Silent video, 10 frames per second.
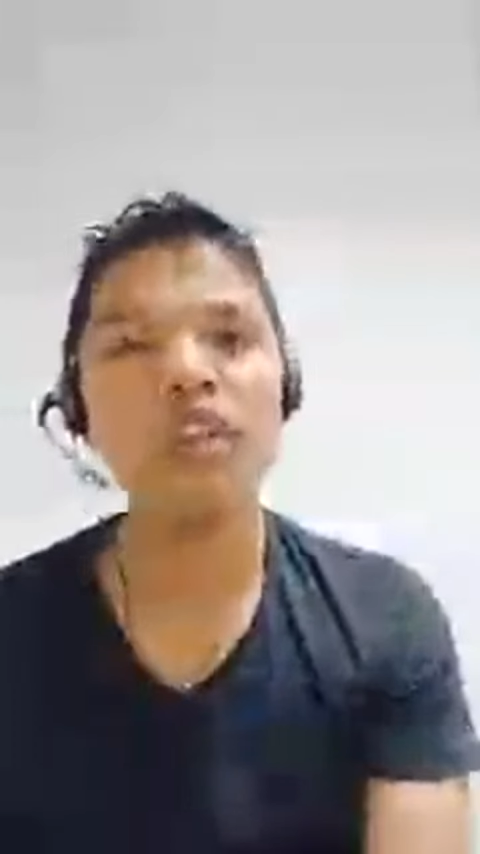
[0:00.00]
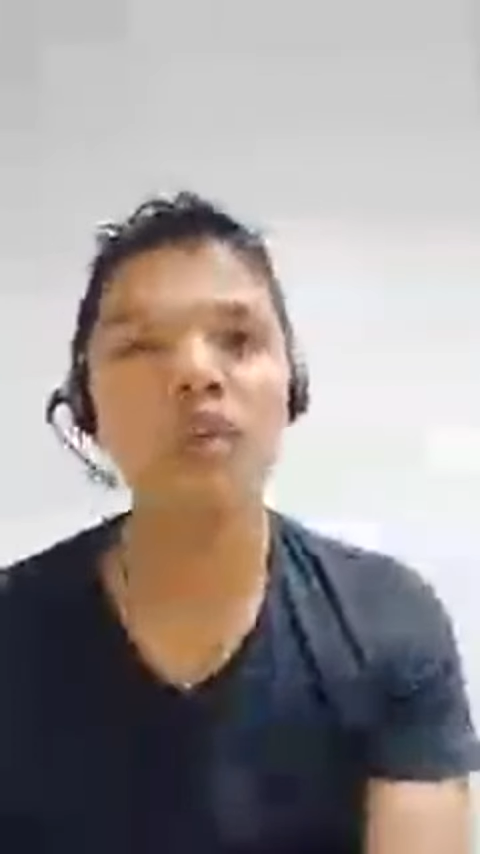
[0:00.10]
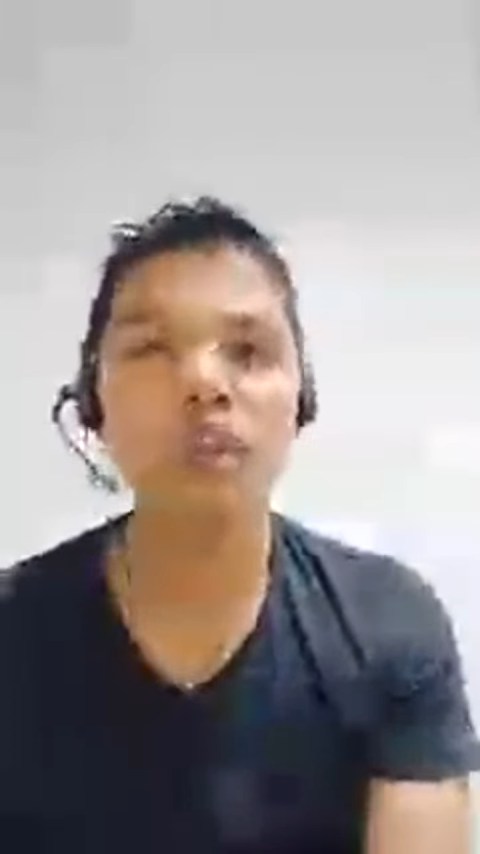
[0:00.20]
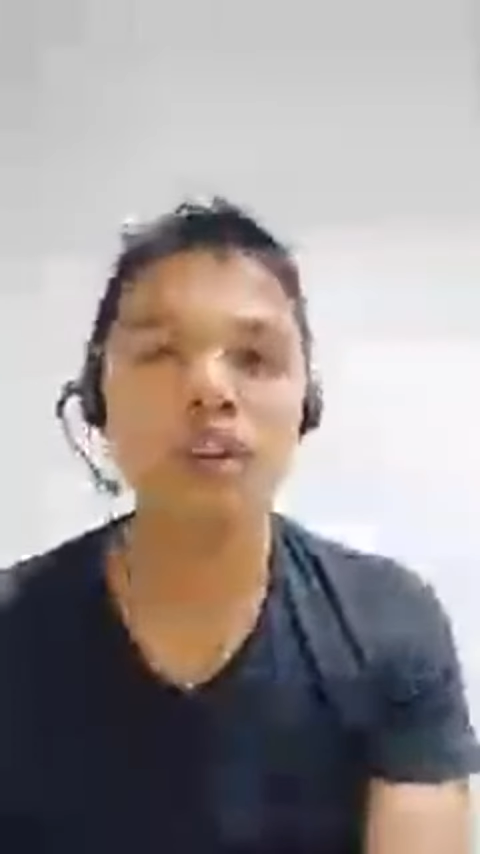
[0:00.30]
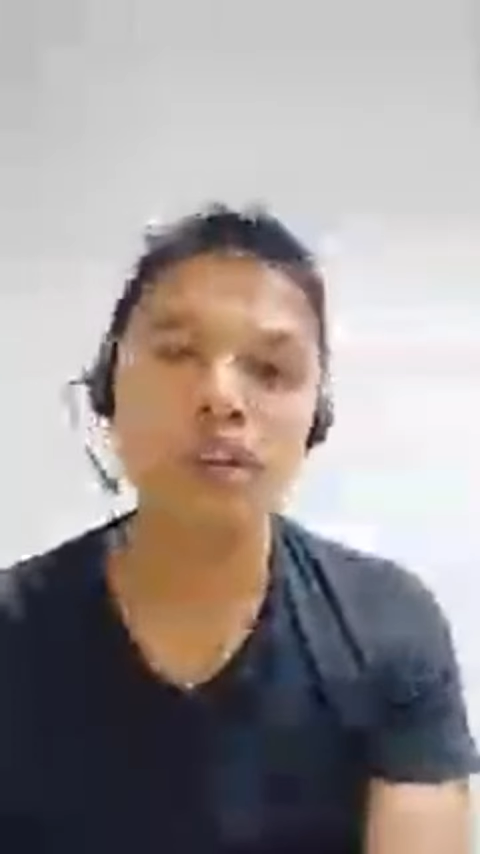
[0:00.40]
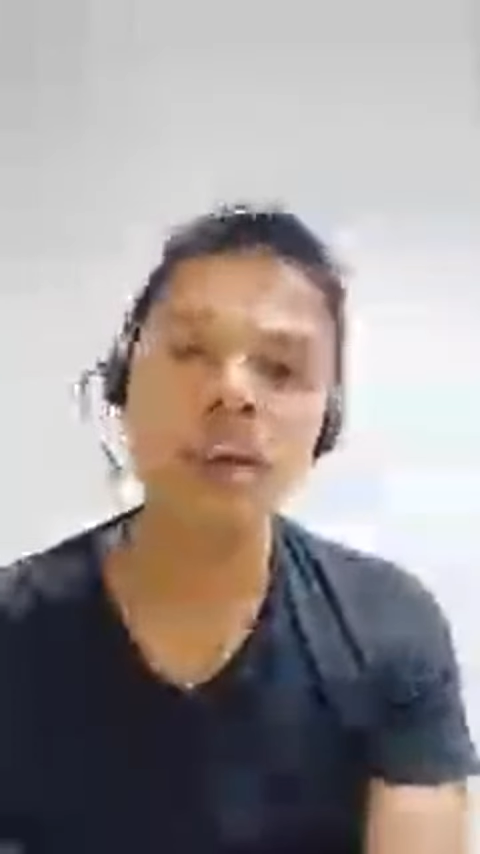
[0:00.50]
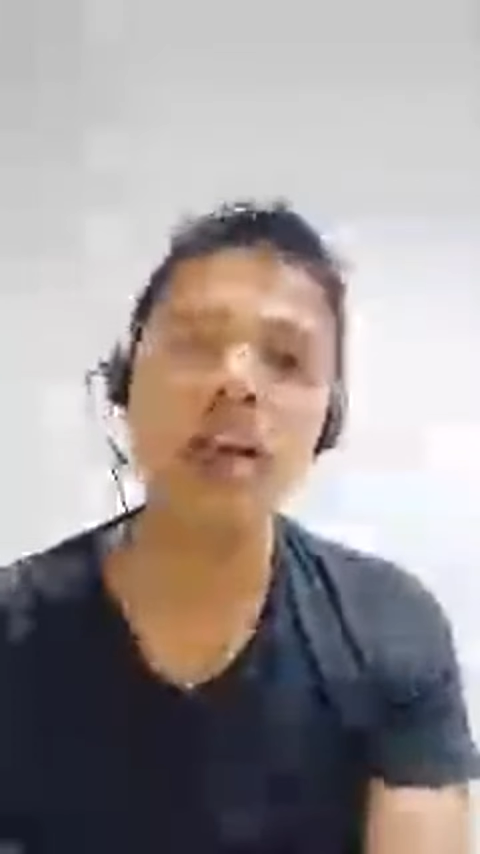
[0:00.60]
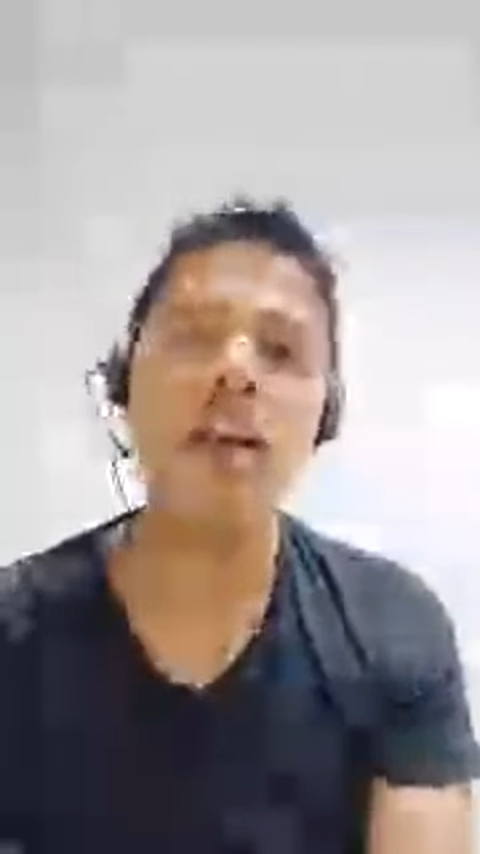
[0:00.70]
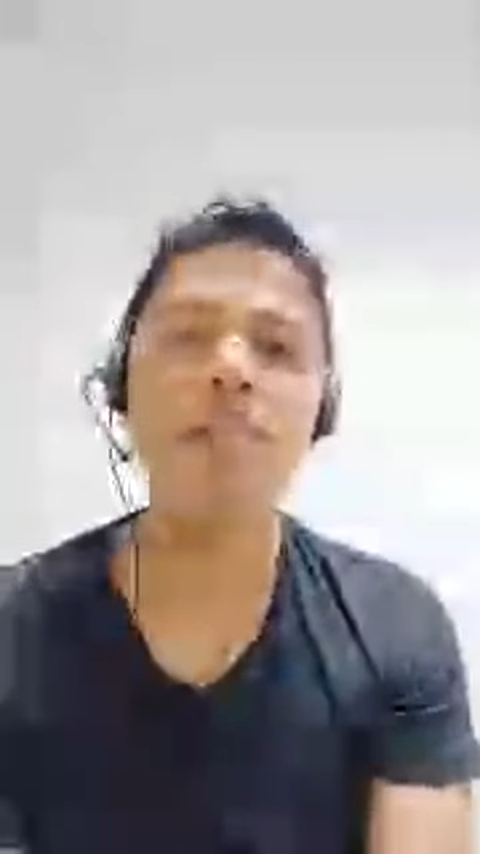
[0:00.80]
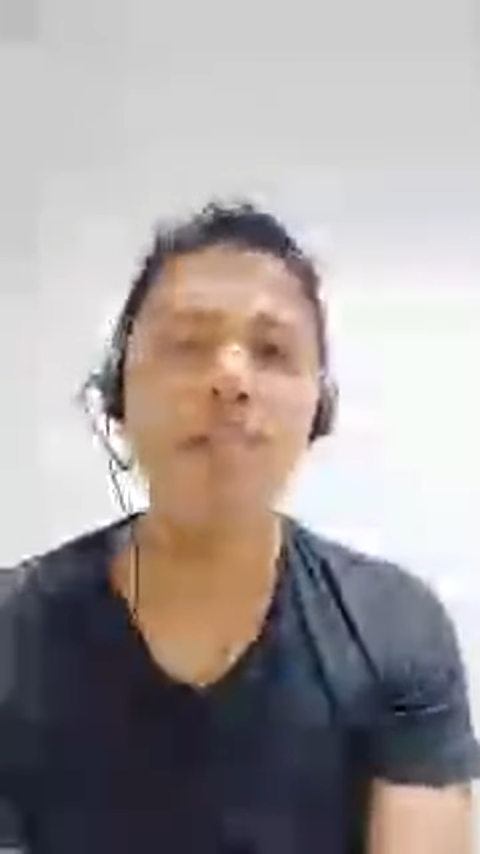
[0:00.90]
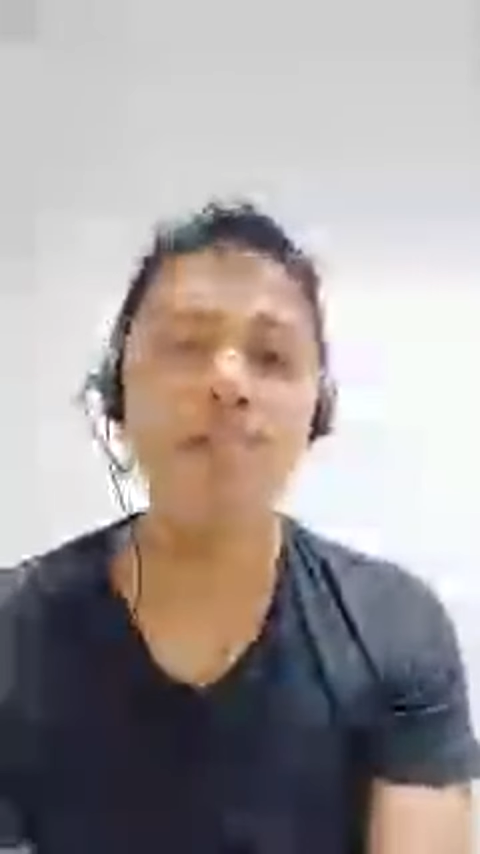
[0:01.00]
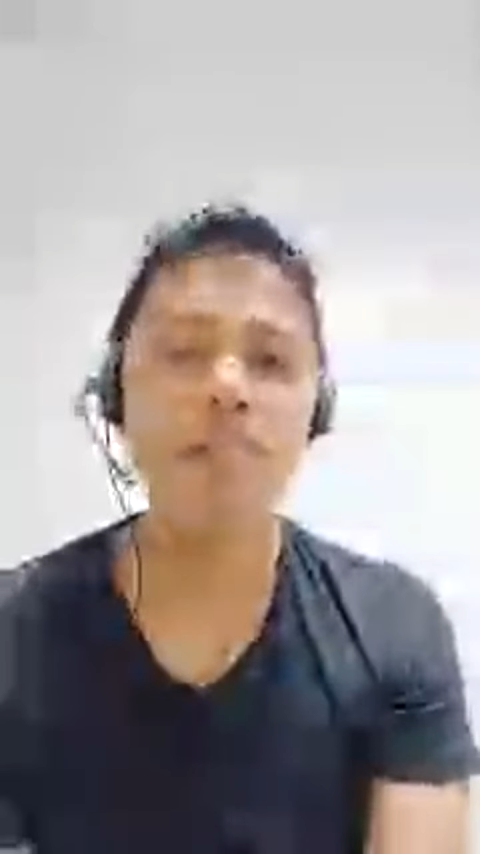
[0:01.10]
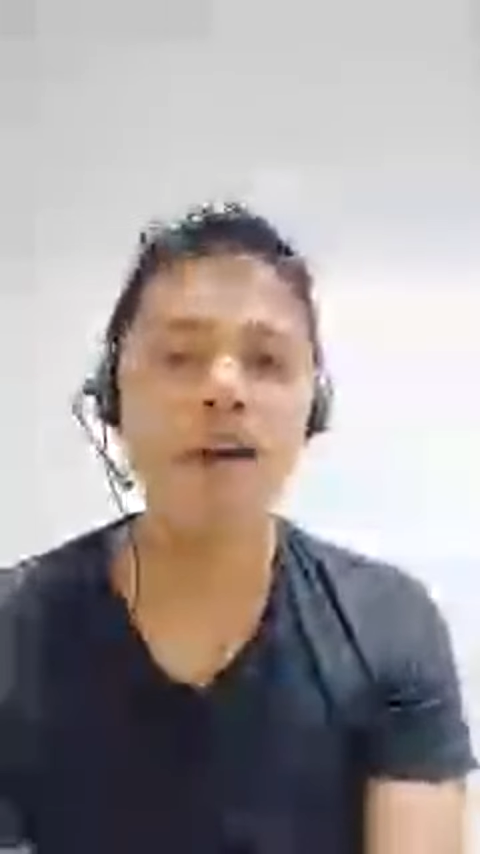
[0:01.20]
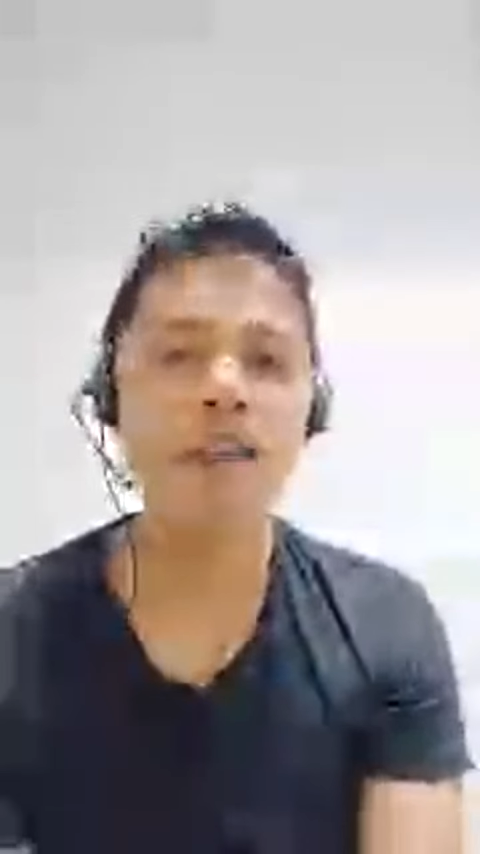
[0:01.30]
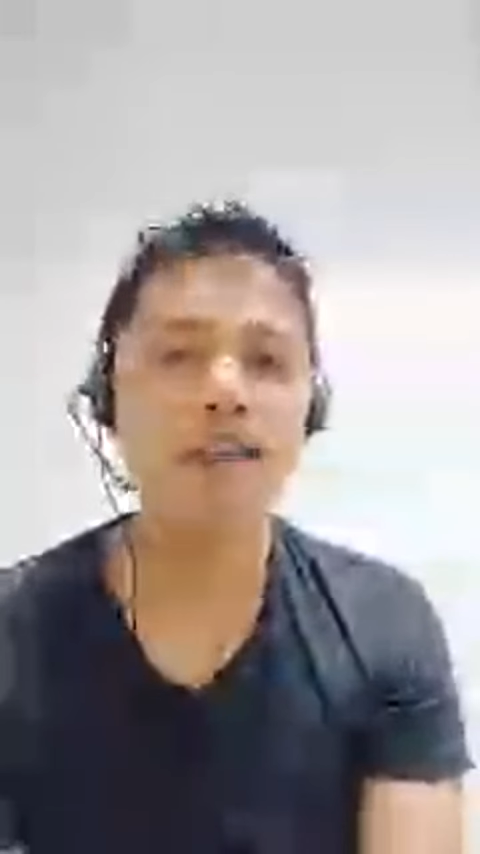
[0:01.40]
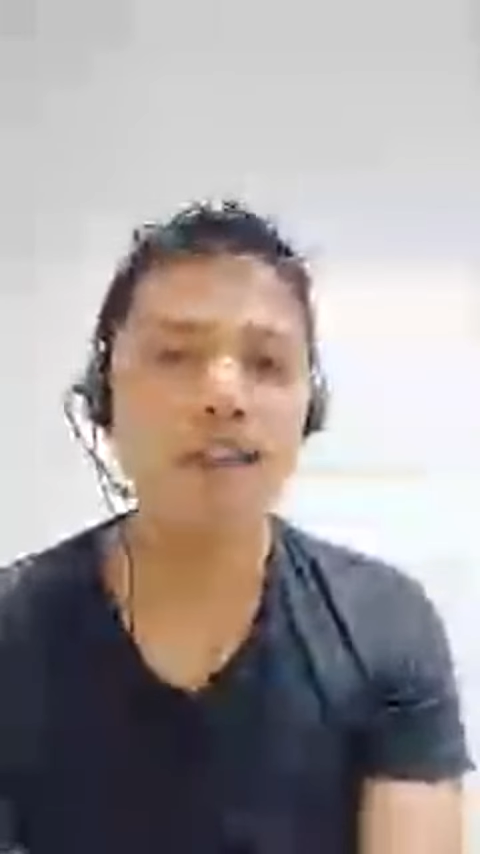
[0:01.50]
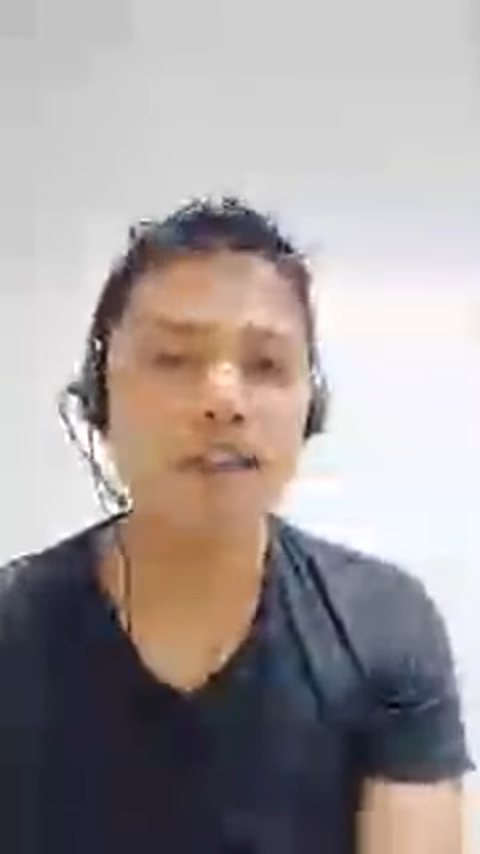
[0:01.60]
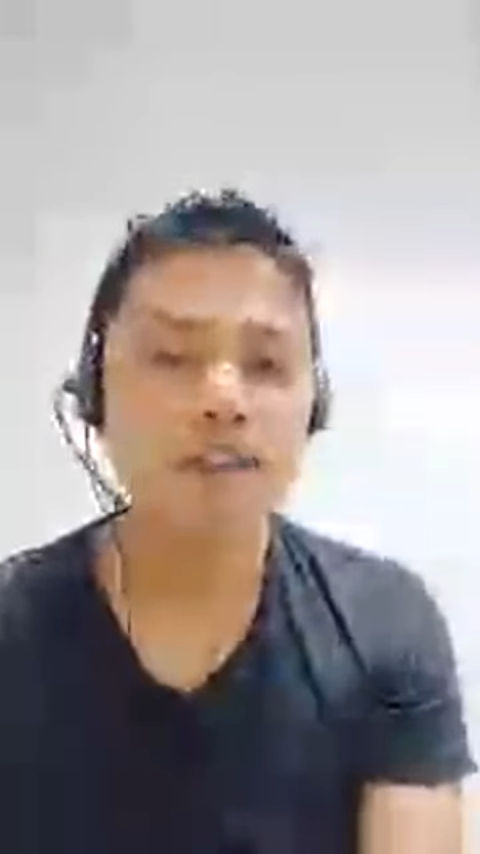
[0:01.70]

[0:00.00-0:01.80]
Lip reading: you can take elephant bathing.